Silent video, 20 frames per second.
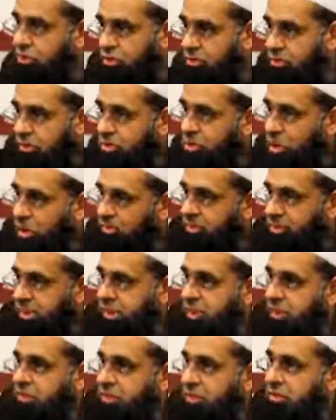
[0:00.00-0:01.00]
Not just the
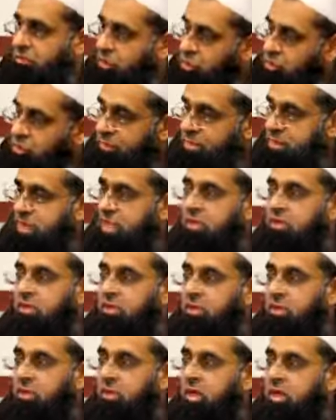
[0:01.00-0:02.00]
obligations, but too much
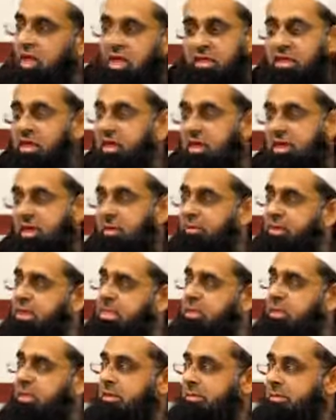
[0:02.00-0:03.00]
extra, and then they get
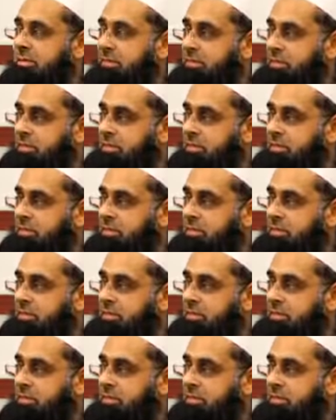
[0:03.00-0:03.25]
messed up.